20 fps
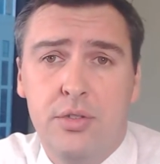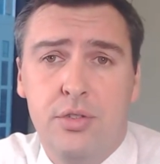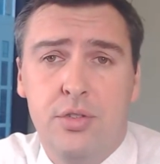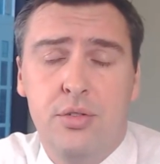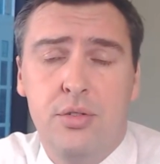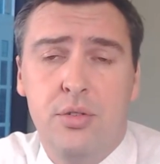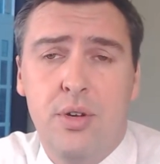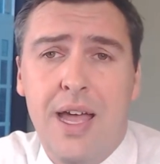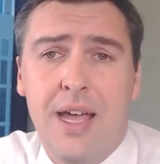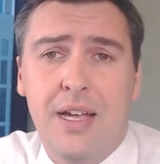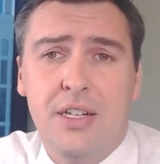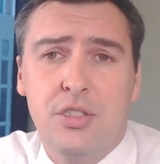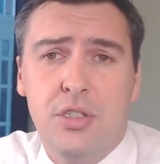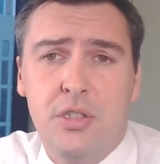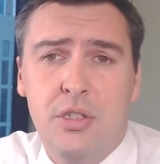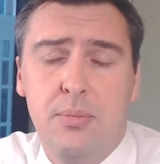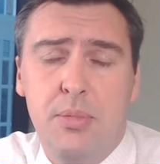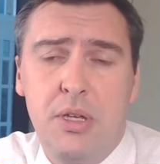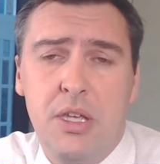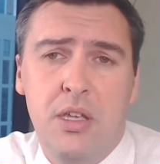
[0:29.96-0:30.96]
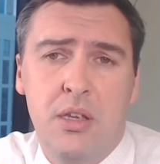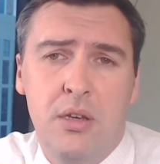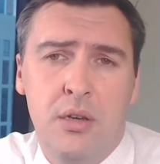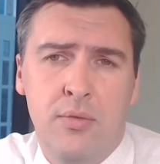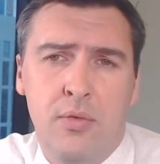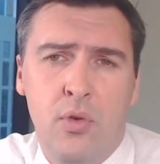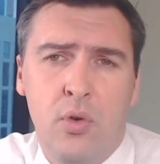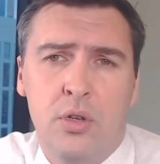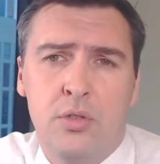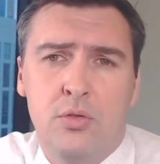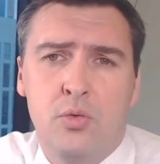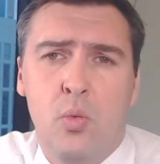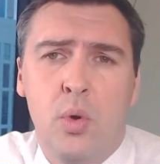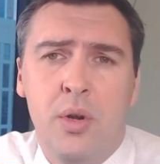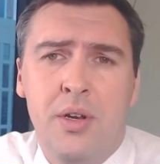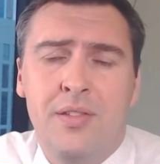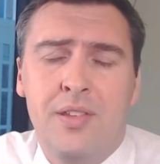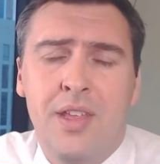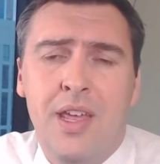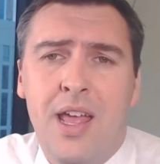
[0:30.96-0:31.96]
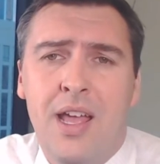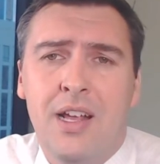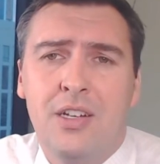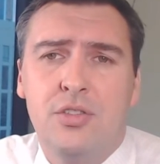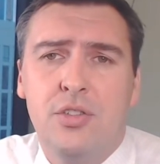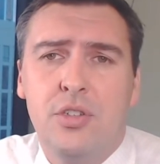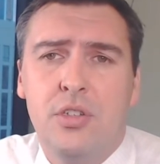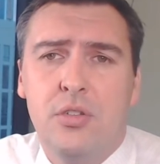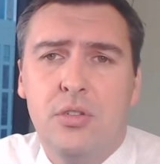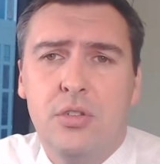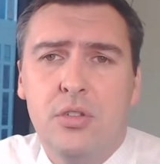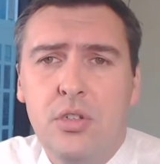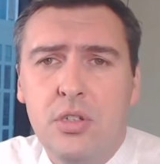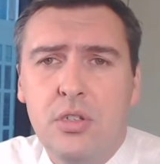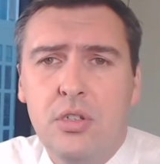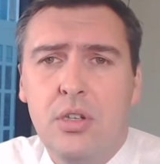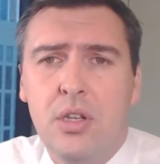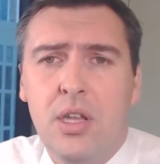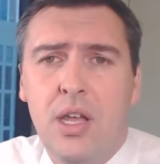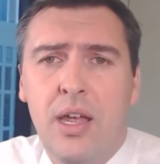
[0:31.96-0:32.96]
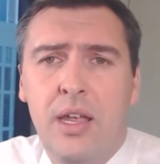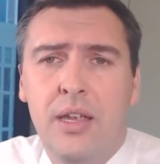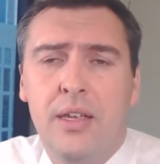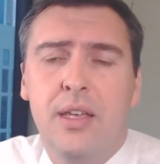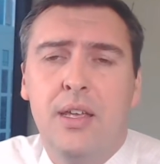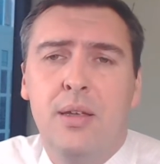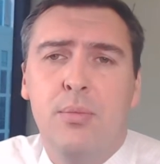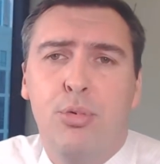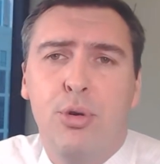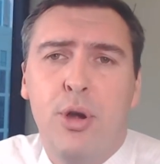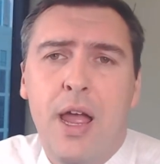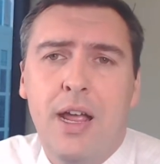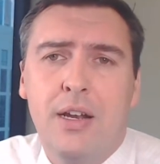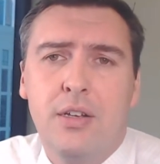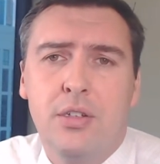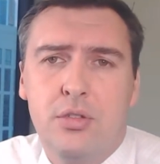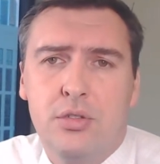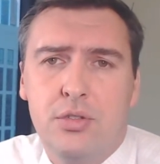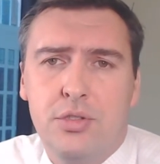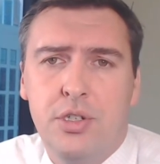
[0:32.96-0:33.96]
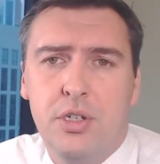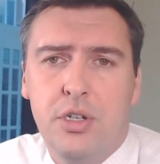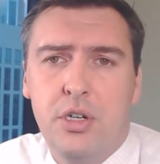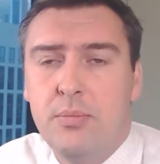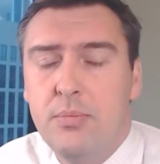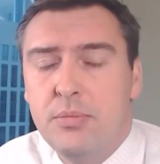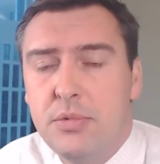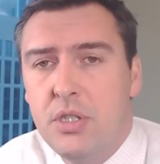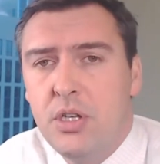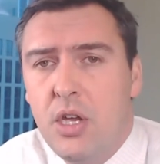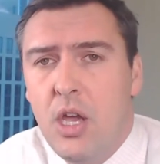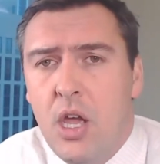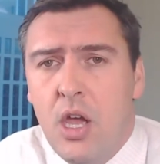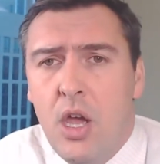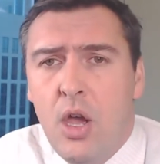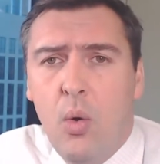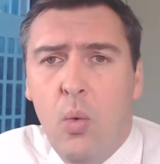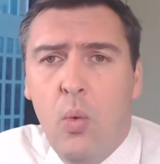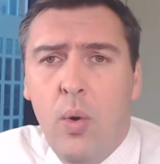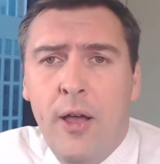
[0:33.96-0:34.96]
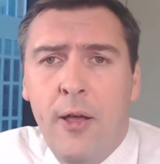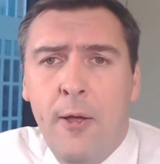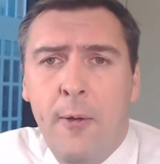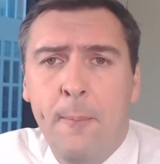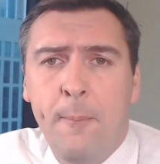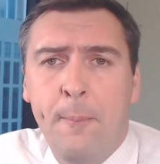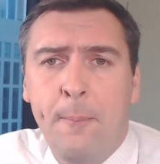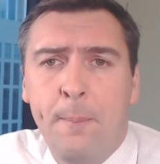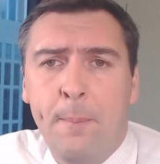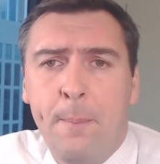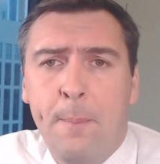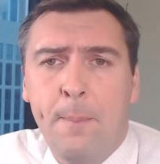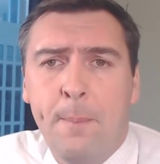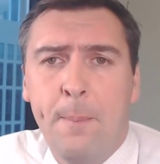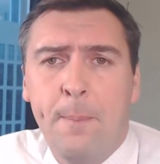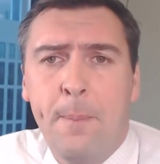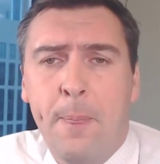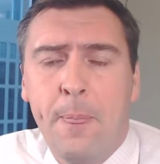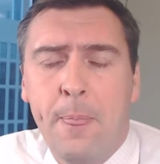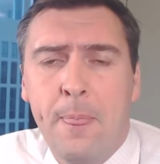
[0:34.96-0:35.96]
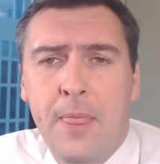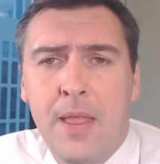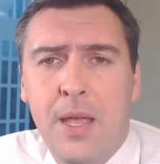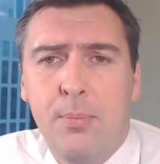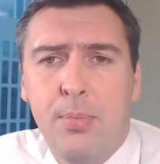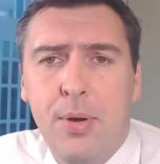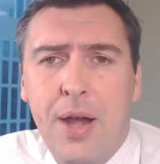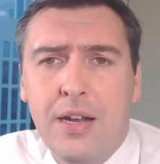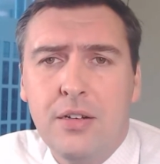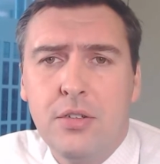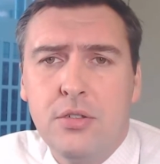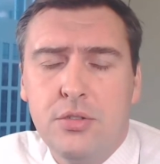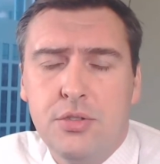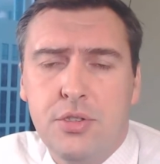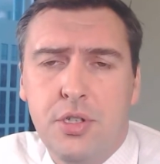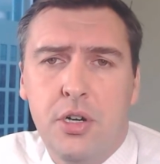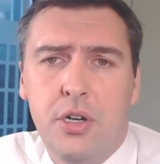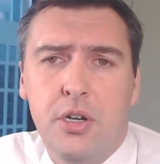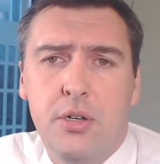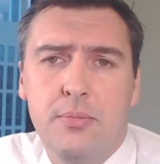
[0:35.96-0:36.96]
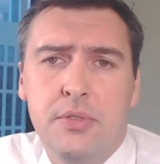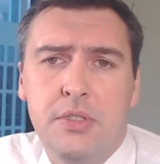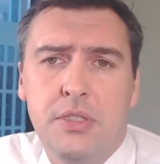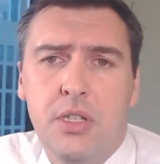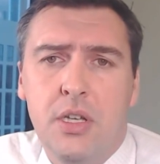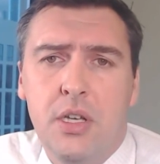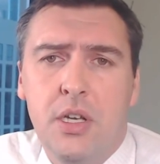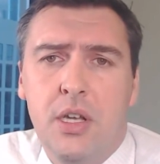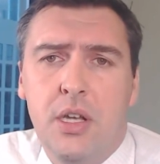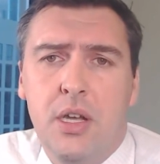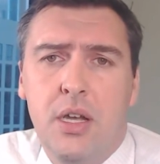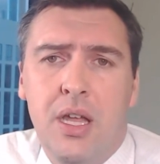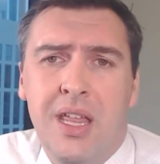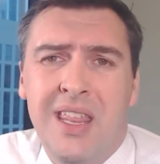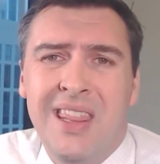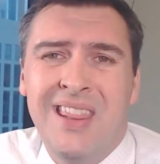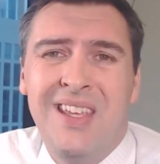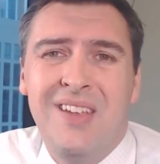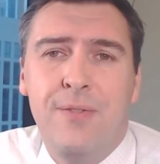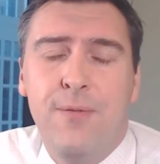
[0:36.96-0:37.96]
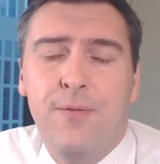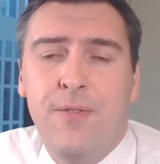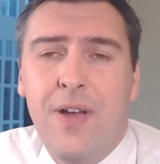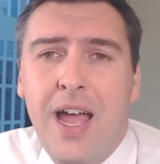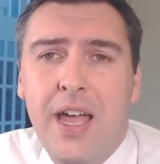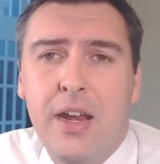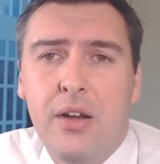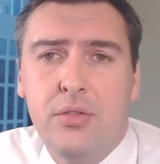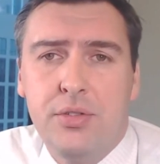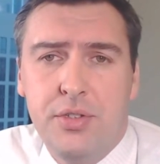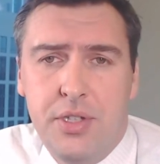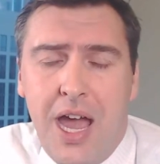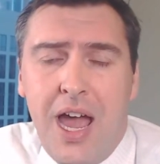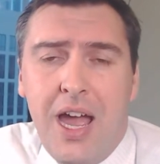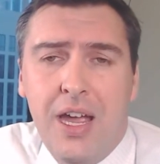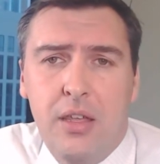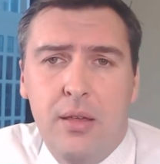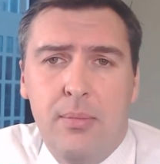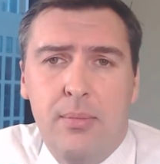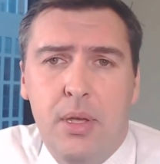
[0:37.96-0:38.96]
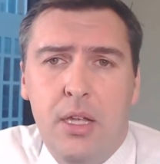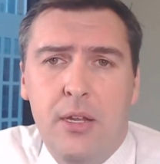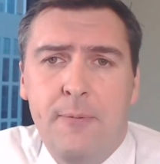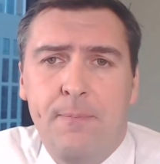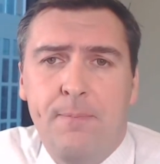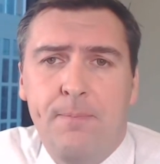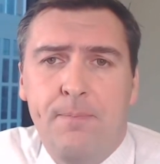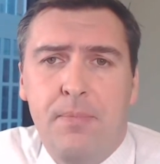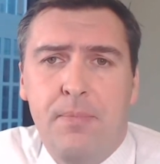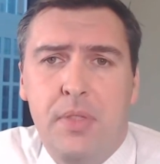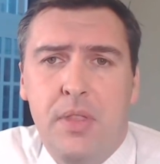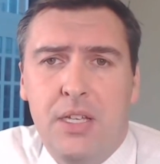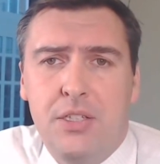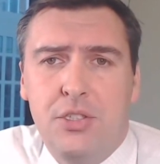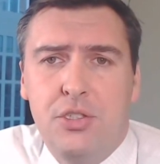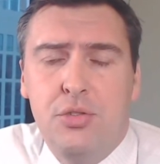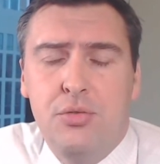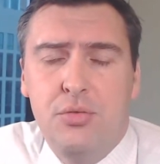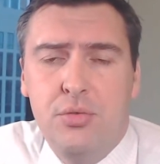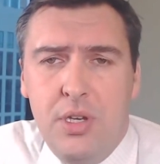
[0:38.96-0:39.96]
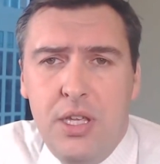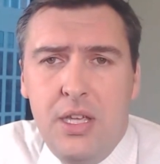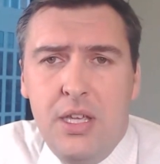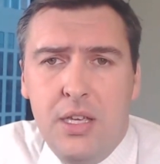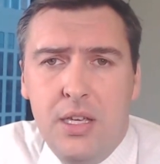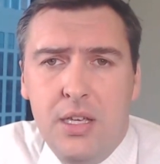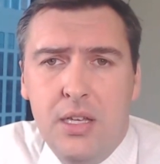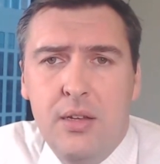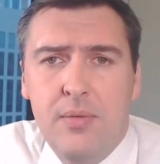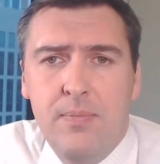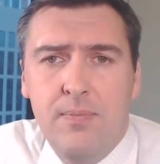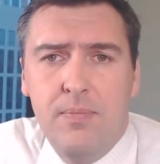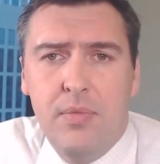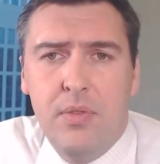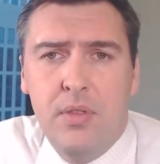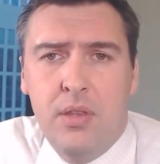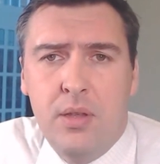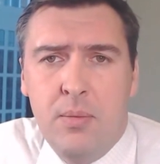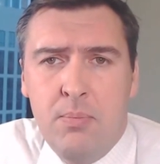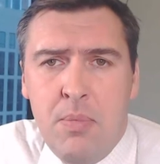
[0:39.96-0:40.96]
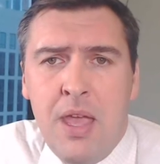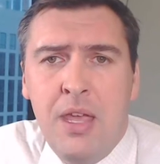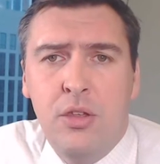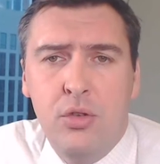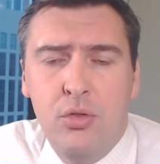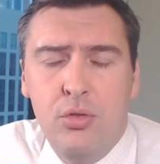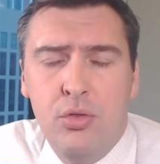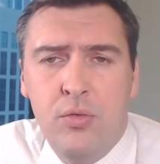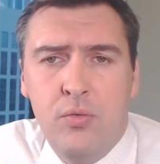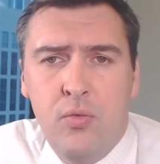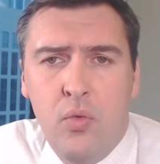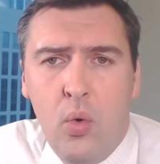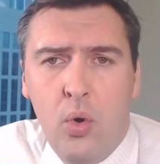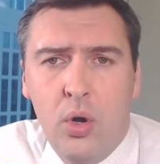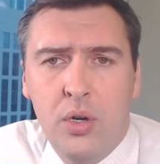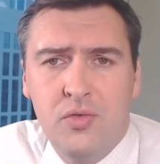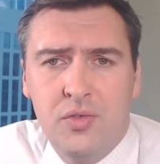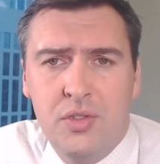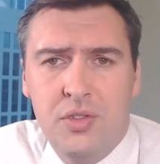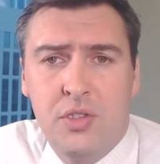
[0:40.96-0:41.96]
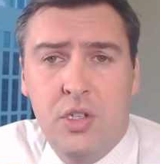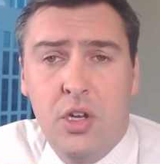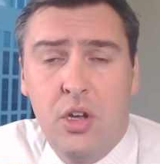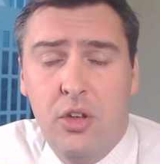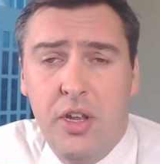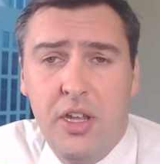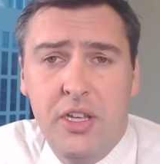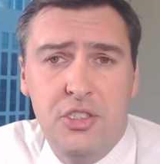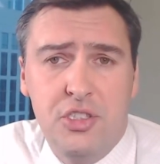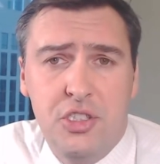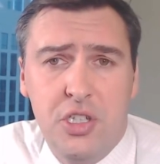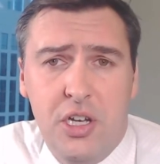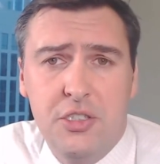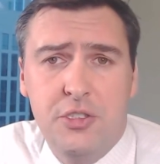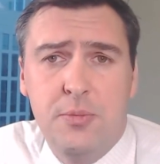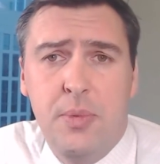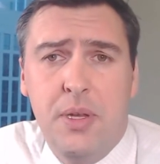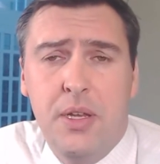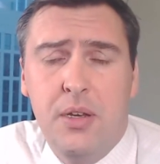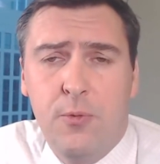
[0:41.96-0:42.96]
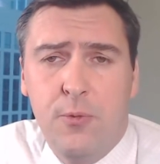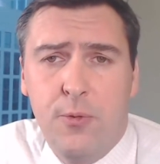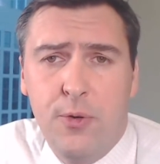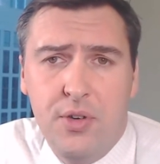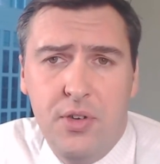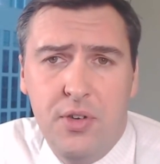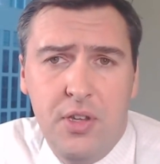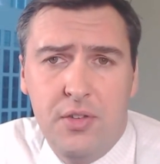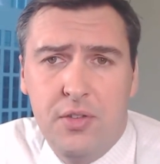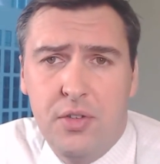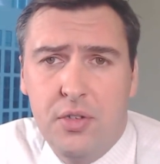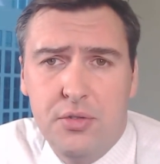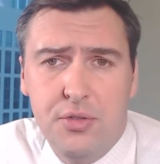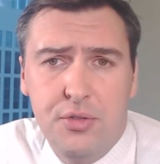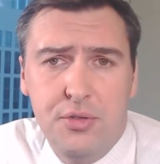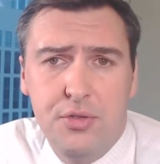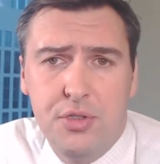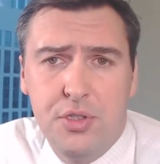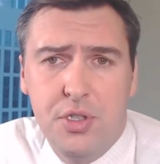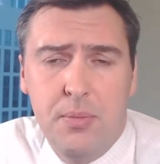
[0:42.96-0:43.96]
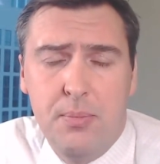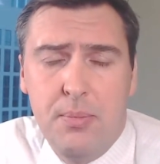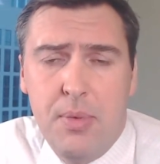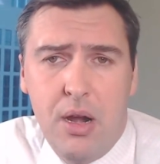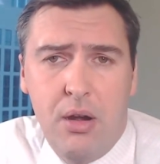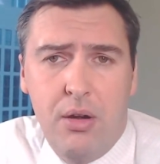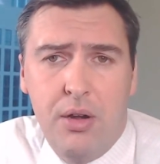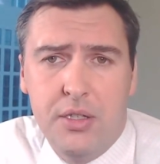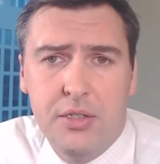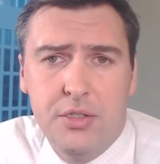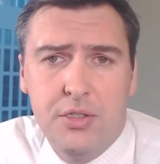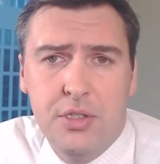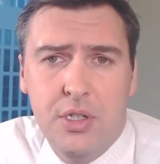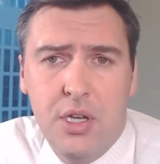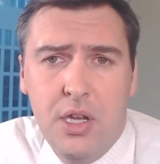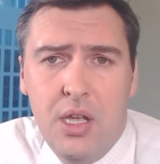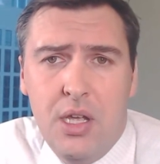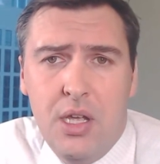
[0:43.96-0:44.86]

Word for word: to actually being divorced. What does that actually look like in practical terms? Well, in practical terms, the final document that you need to make you divorced is called a judgment for dissolution of marriage.